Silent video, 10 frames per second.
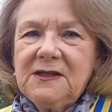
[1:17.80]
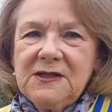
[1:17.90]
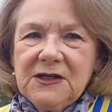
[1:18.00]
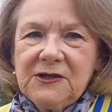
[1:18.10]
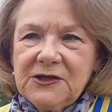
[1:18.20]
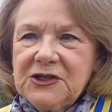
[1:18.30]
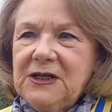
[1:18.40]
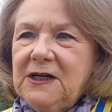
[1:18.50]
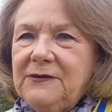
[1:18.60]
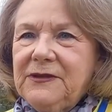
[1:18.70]
and touch
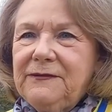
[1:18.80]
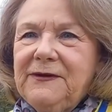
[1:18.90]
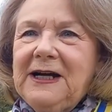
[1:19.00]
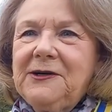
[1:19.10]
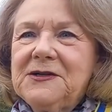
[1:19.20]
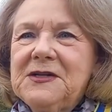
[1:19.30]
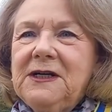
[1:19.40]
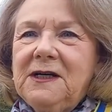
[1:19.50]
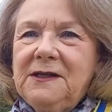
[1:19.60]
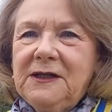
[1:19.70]
of the flowers
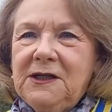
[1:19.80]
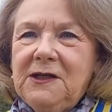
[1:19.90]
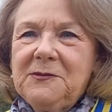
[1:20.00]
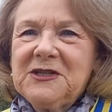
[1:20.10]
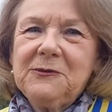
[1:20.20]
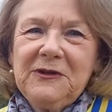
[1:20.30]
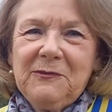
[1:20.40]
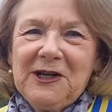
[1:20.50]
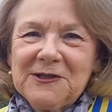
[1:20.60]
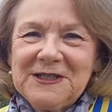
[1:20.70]
and the herbs that we've
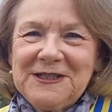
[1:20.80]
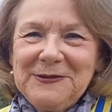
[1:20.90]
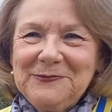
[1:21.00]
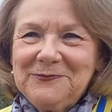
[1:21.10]
planted.